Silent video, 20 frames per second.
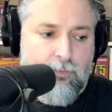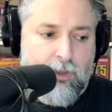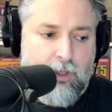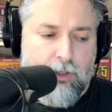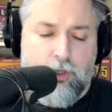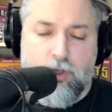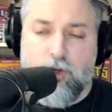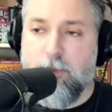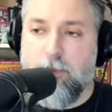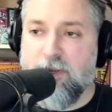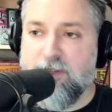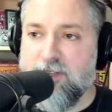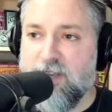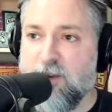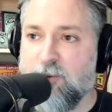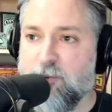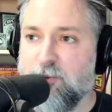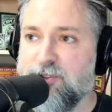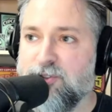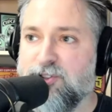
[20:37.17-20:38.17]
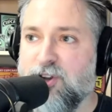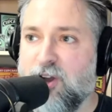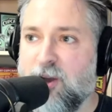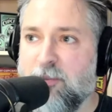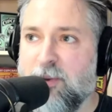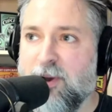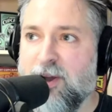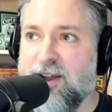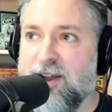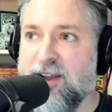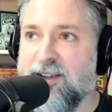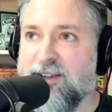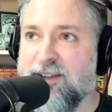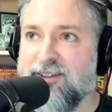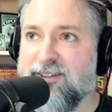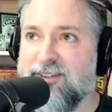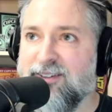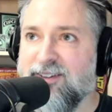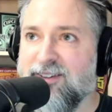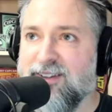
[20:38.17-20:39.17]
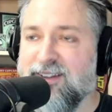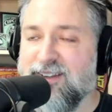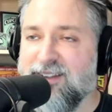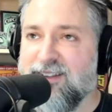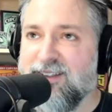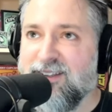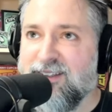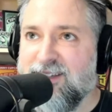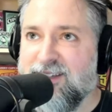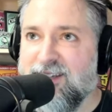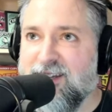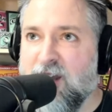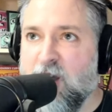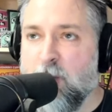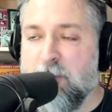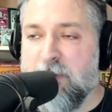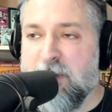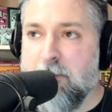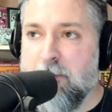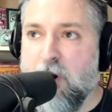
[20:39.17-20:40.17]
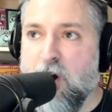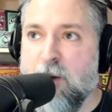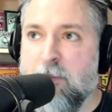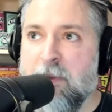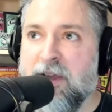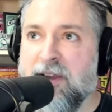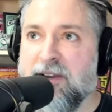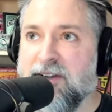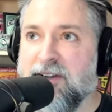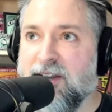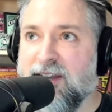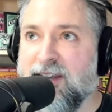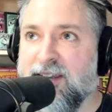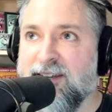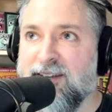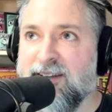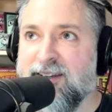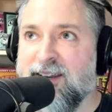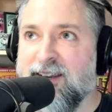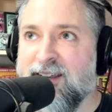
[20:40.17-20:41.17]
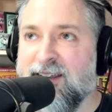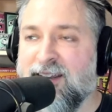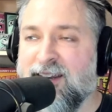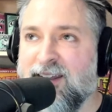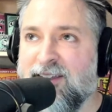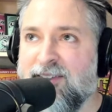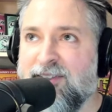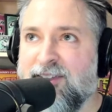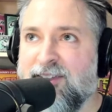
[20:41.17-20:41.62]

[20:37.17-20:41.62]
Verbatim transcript: my dad would stop by and he'd help me mop at night. And I